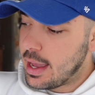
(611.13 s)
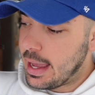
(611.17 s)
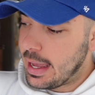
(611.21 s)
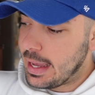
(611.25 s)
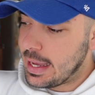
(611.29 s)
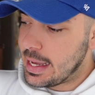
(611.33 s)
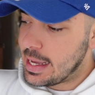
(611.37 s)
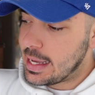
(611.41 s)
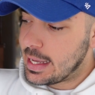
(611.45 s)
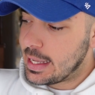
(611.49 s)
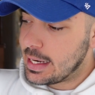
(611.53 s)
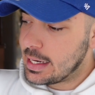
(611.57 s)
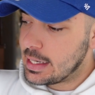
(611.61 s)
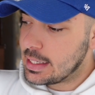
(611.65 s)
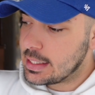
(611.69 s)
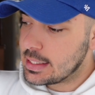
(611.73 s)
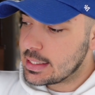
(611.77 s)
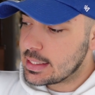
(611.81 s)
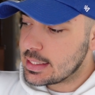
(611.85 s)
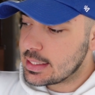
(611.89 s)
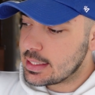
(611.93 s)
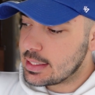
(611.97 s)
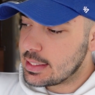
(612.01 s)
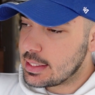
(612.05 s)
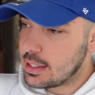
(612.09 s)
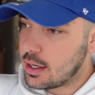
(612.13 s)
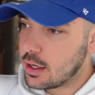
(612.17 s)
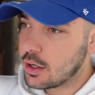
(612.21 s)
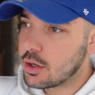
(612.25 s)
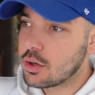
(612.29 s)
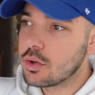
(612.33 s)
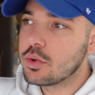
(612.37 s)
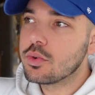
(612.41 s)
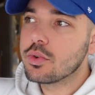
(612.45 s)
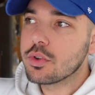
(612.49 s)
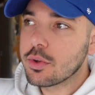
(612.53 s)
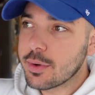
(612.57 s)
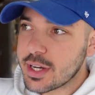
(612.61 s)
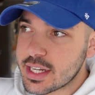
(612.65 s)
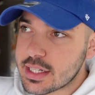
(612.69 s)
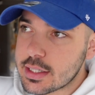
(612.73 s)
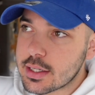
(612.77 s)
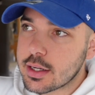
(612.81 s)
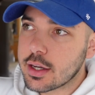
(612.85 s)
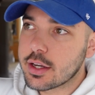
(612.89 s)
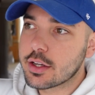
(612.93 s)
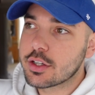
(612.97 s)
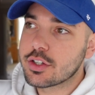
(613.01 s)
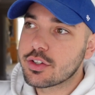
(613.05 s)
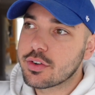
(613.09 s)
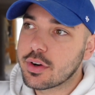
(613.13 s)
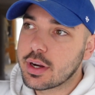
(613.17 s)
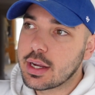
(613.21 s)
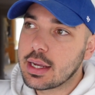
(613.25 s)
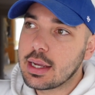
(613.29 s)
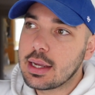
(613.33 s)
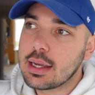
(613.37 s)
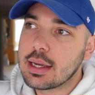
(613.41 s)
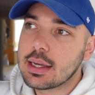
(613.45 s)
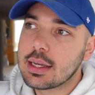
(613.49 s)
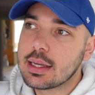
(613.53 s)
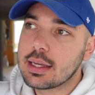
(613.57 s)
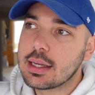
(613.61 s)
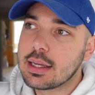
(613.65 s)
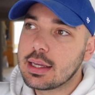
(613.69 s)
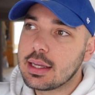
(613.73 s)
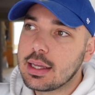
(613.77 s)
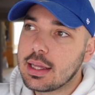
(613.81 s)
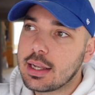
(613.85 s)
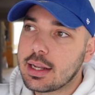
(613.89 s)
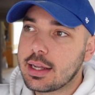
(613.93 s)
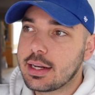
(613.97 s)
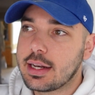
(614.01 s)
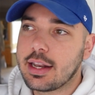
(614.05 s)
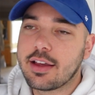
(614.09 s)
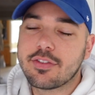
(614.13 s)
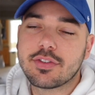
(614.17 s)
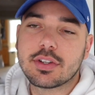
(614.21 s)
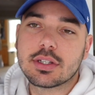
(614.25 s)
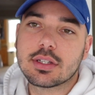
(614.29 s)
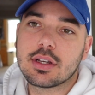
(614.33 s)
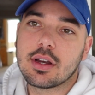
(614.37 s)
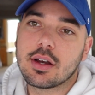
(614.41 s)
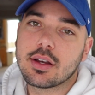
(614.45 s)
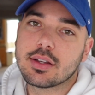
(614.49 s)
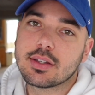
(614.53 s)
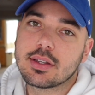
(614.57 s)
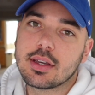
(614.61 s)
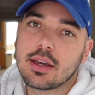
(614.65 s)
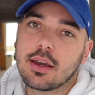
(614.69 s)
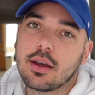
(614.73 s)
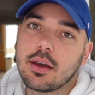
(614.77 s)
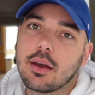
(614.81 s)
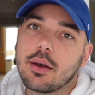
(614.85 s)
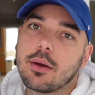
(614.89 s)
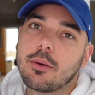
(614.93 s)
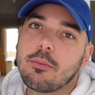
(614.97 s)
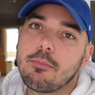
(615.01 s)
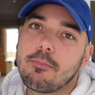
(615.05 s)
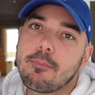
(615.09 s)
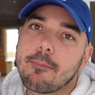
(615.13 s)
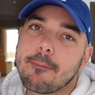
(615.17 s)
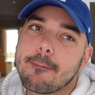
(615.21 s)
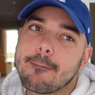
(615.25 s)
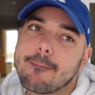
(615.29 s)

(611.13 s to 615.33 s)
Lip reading: And I got all the way to nursery and I'd left his car seat at home.